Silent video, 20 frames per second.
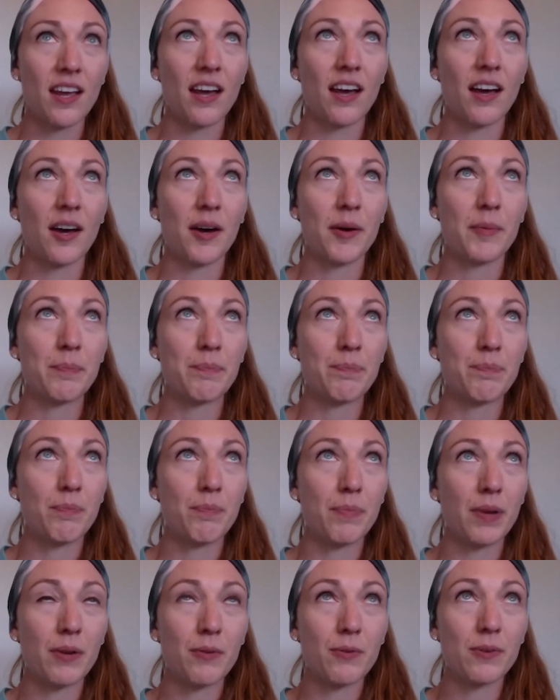
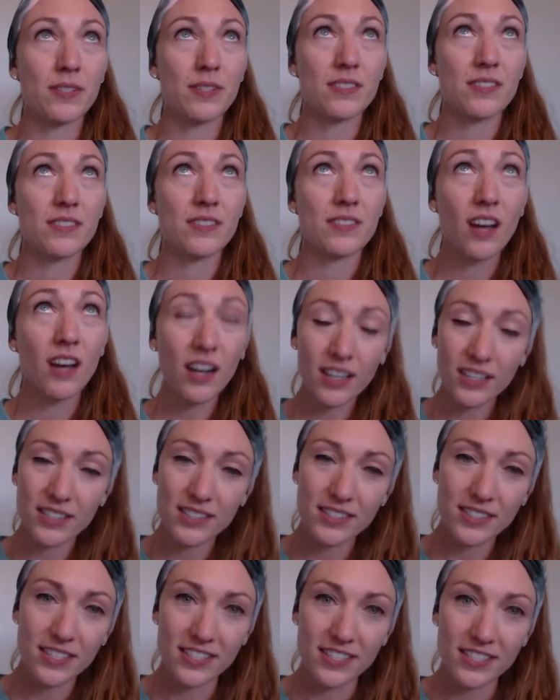But it was not
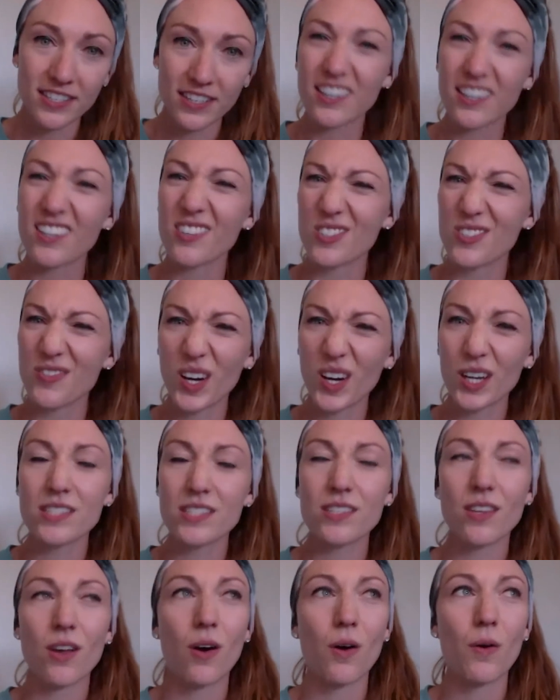consistent and it was very
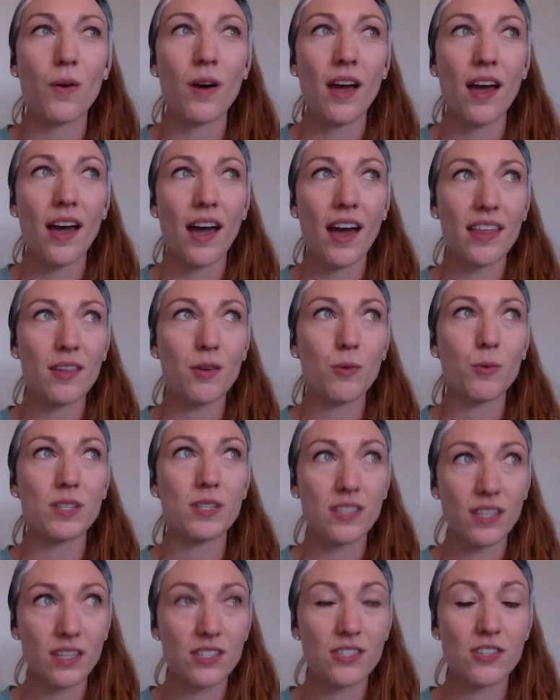slow. And then
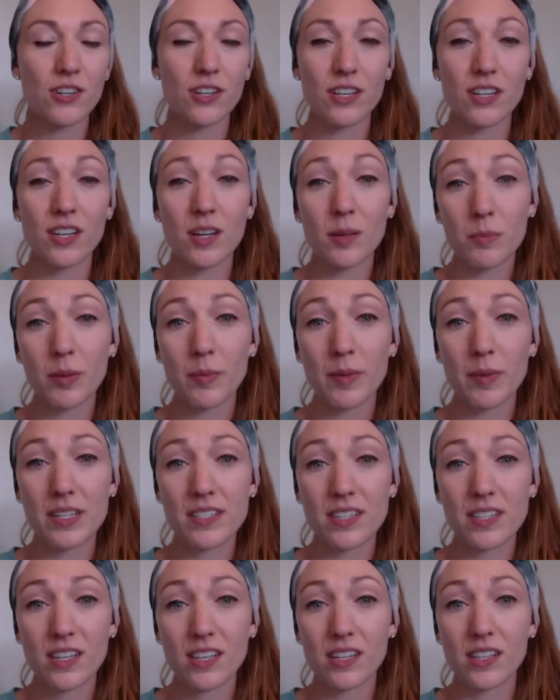once I started
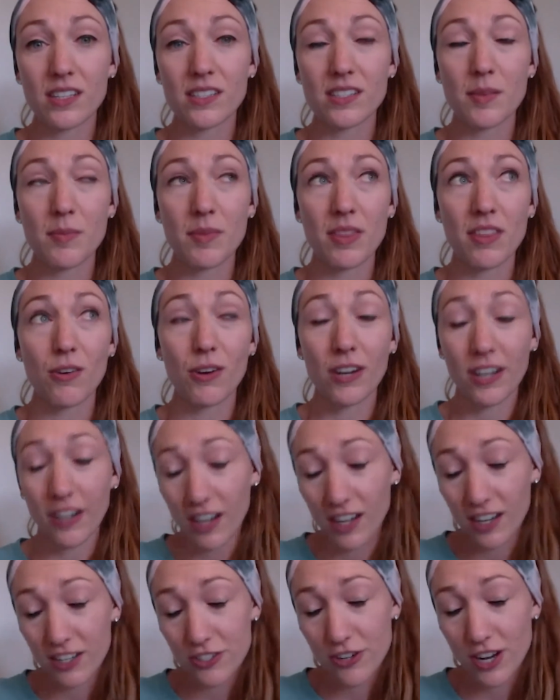implementing some of the
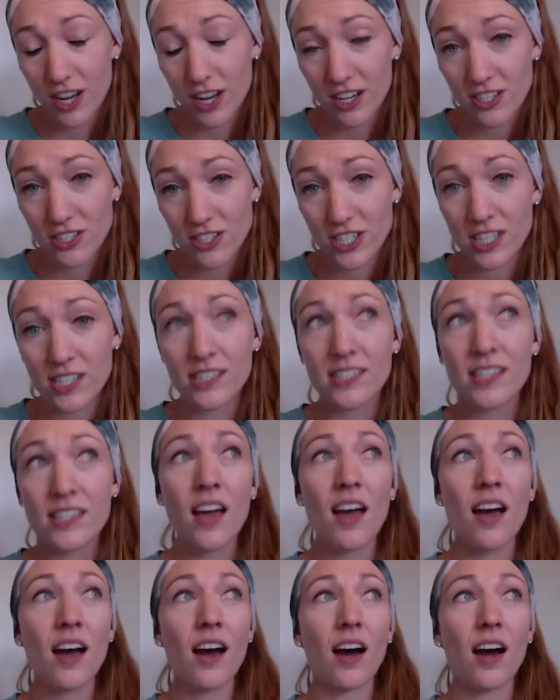organic strategies,
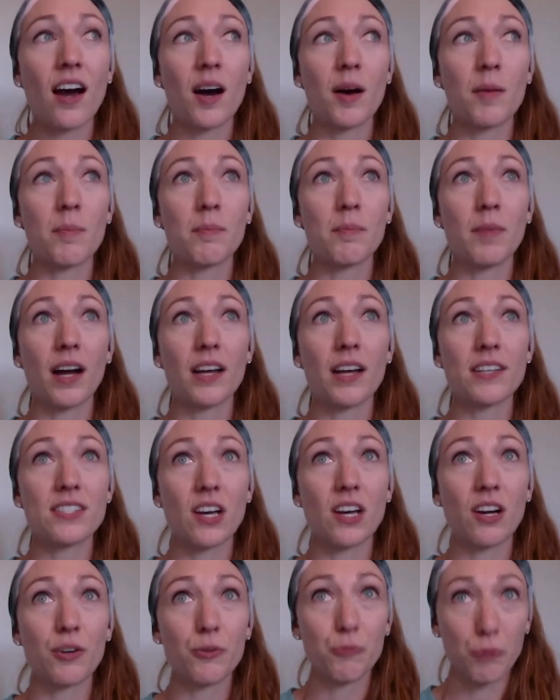I
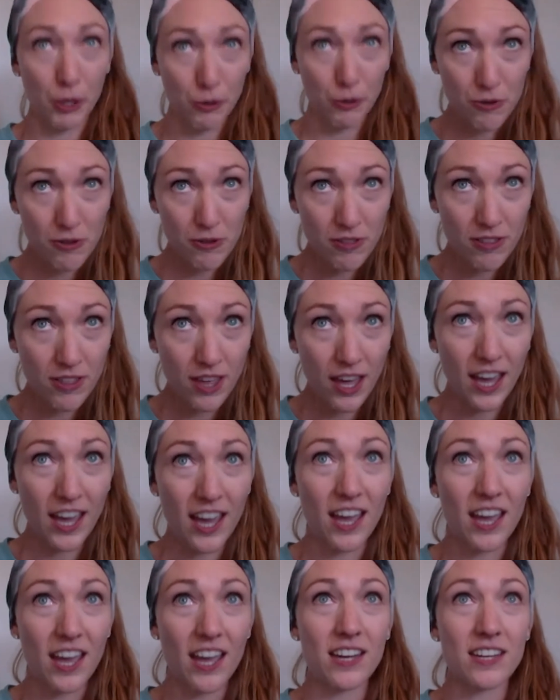saw growth,
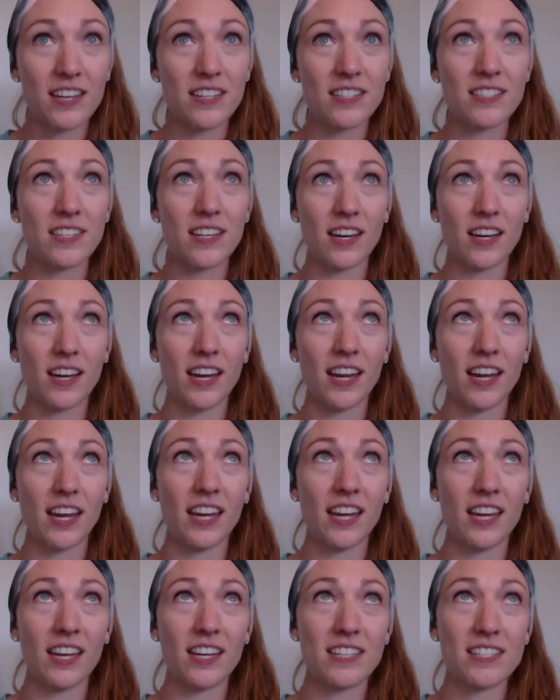and I
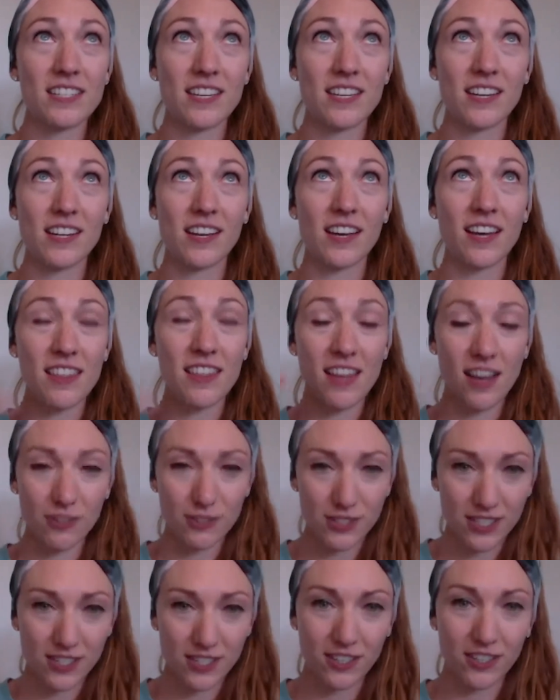hit
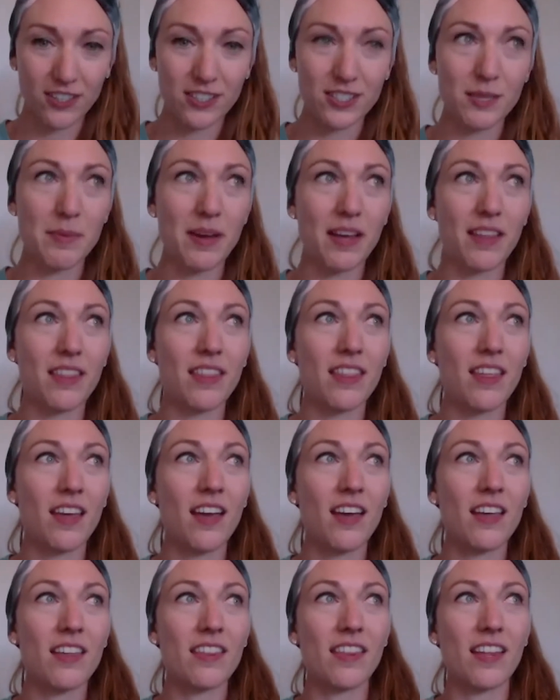$1,000 a month.
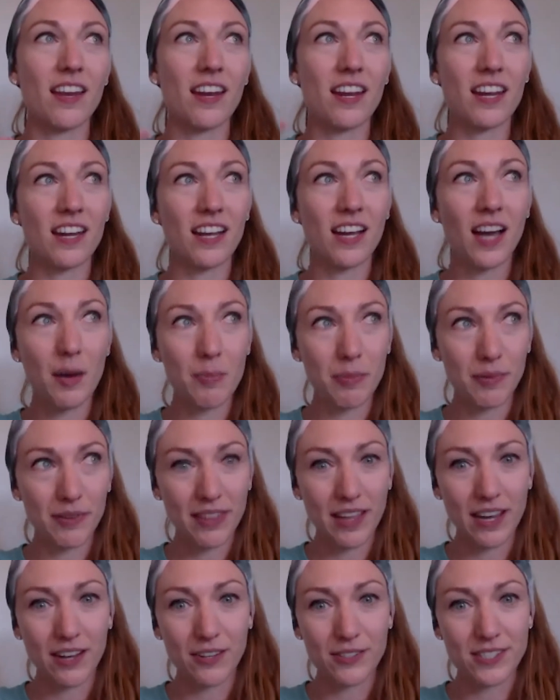Then I hit a couple
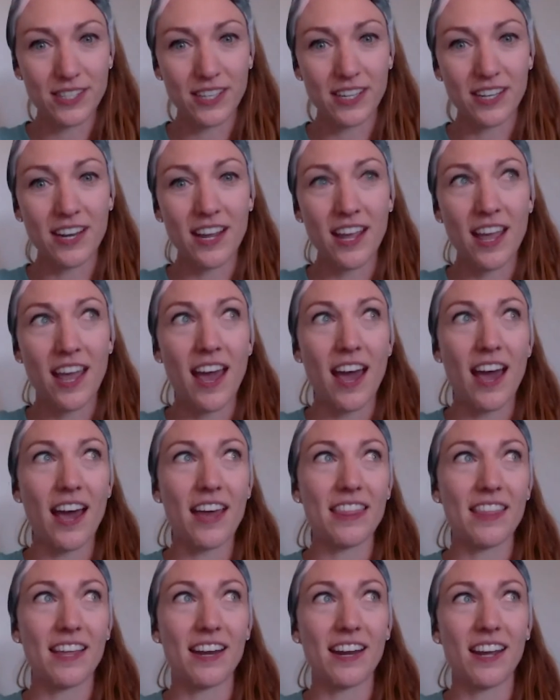thousand,
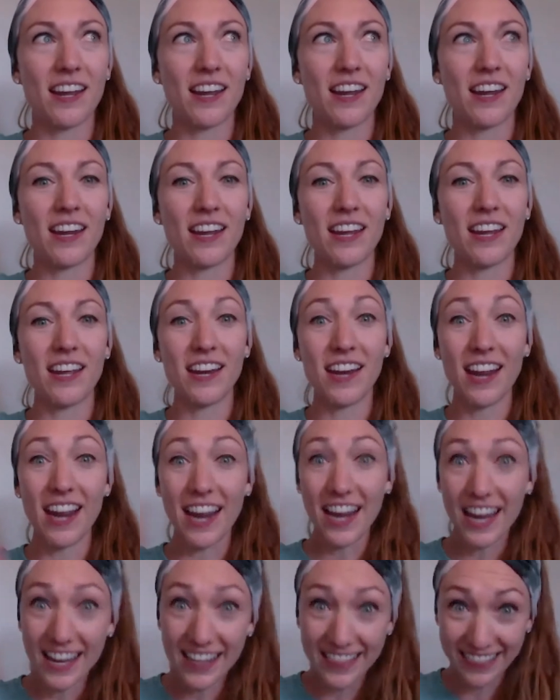and then I hit
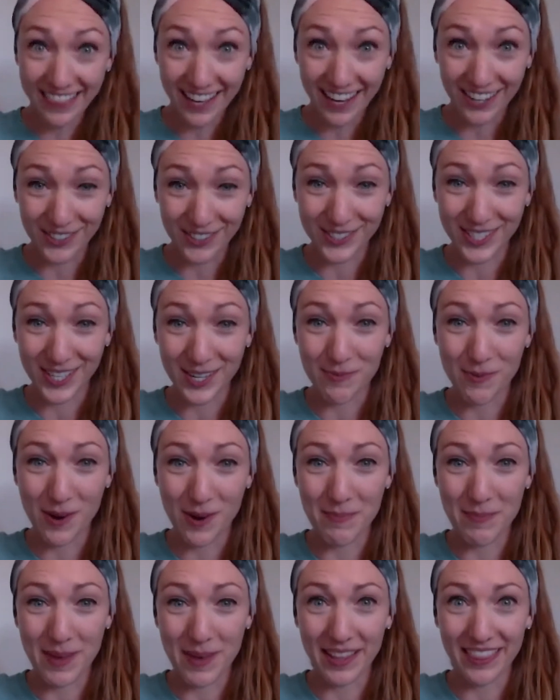8,000
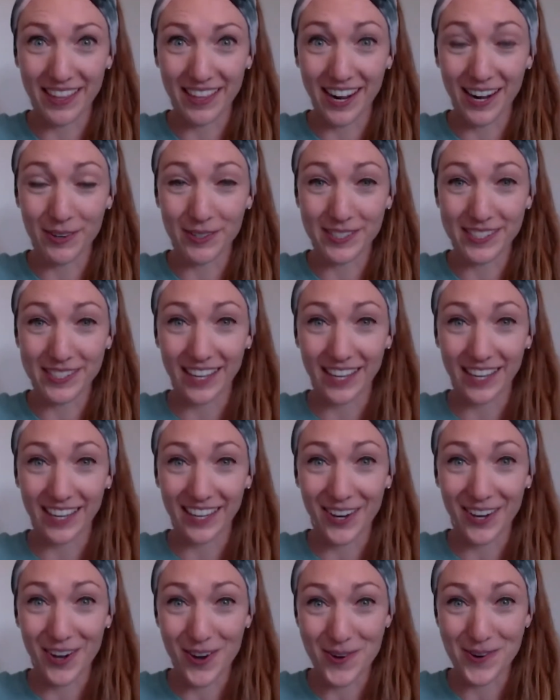one month, and I was like,
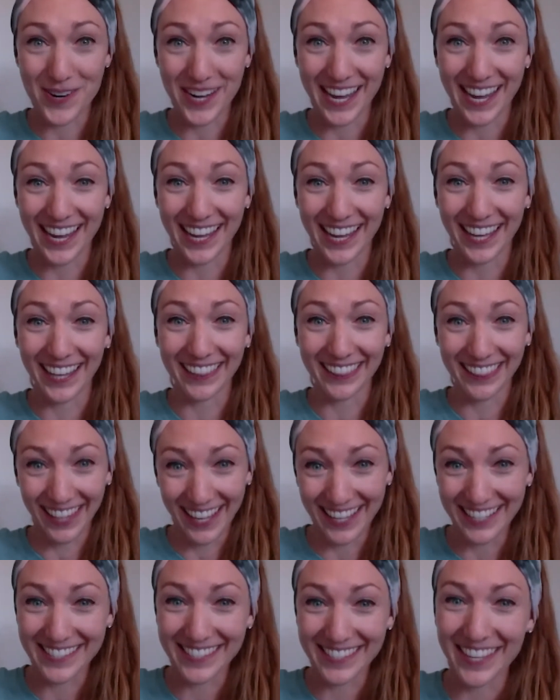okay,
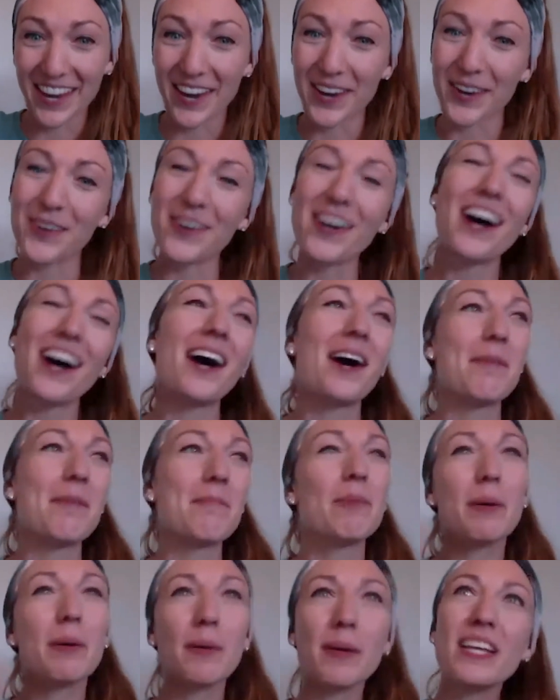let's go.
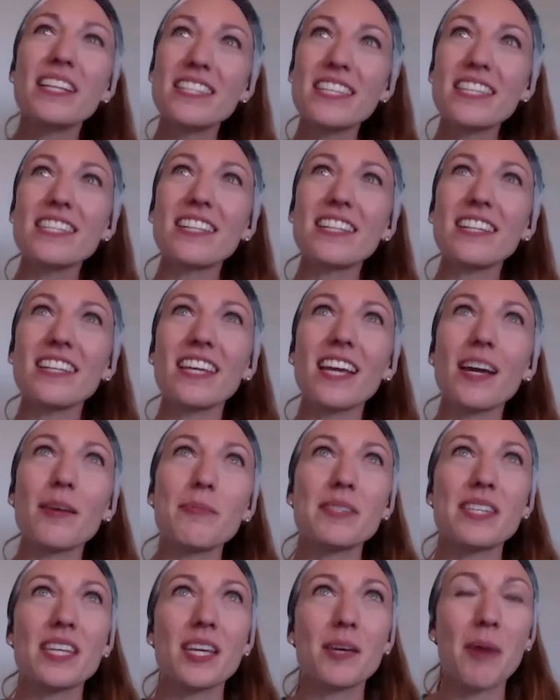But consistently, I'm
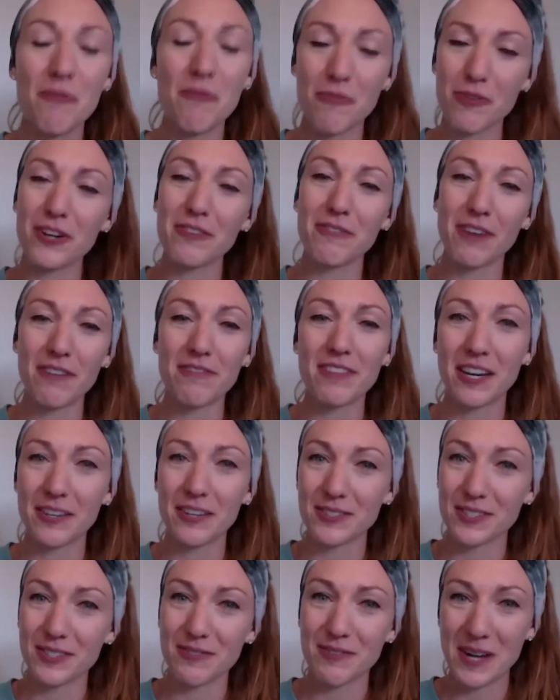seeing about 4,000 to
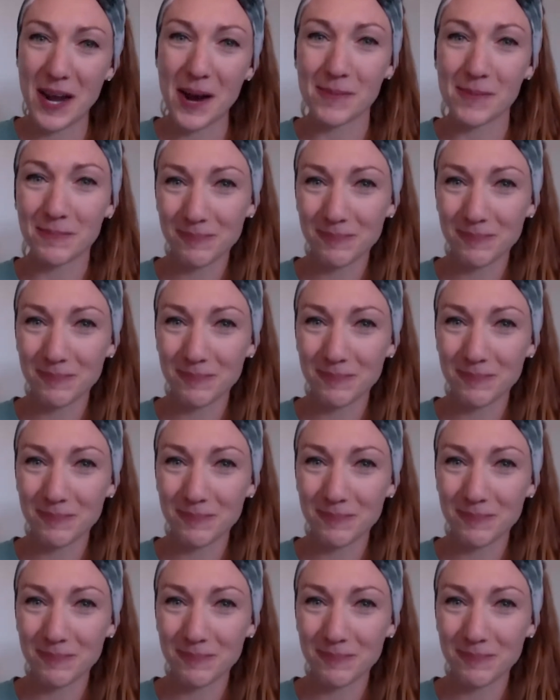5,000 right now.